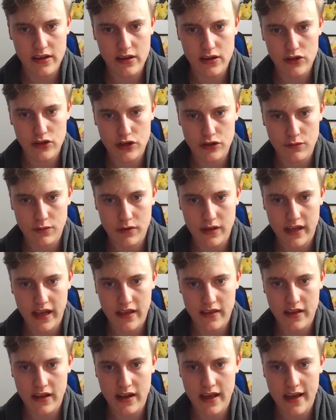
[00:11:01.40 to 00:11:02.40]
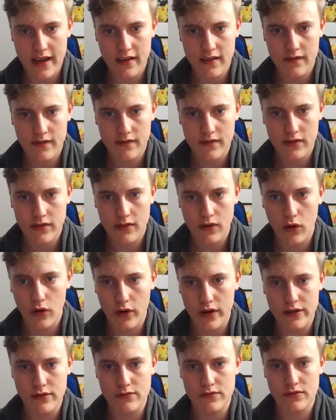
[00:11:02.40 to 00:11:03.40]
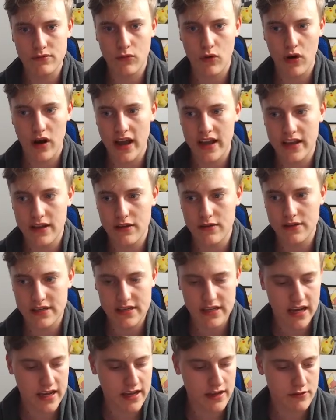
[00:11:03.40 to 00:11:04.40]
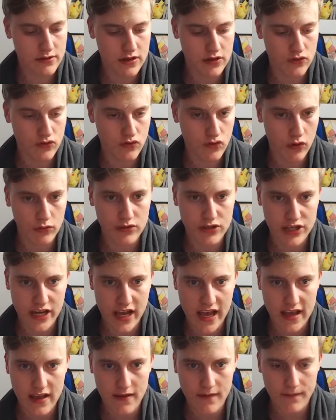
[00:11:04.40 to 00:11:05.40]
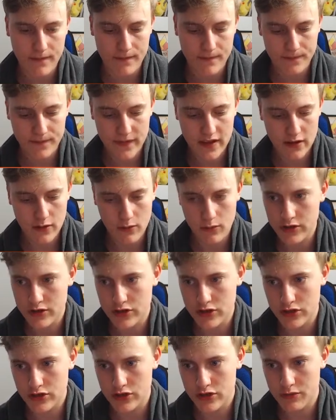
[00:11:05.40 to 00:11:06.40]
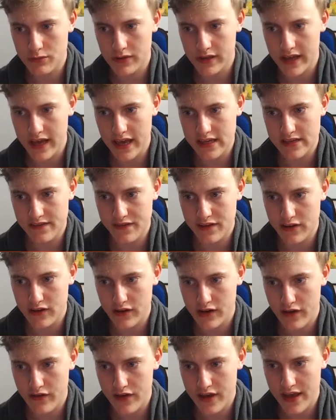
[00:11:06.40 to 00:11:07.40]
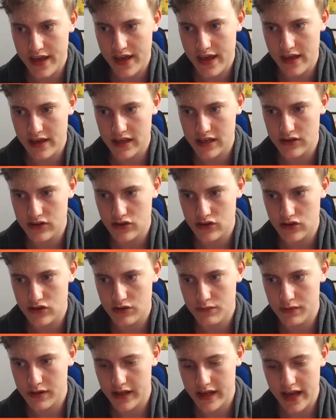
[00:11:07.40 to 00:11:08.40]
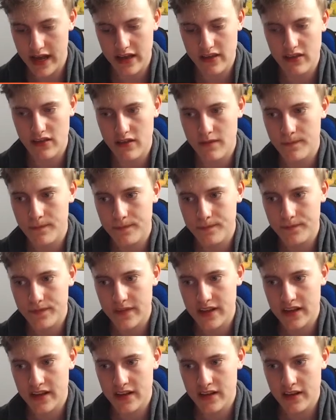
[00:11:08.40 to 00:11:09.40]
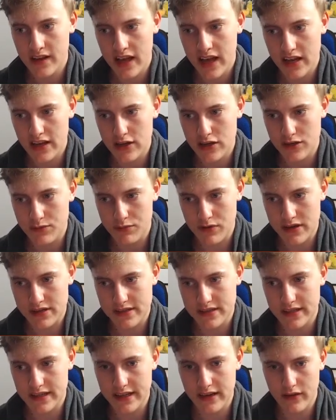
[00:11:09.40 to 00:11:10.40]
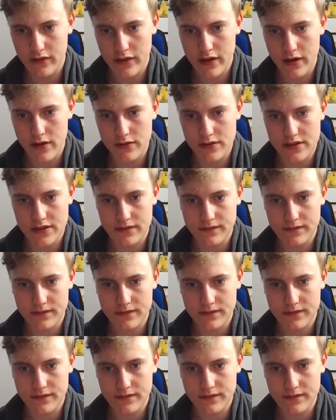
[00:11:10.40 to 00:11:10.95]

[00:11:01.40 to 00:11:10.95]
duplicate the layer, or I use Control J, which just duplicates. If you look over here, it's just duplicating them. And you just press delete on those.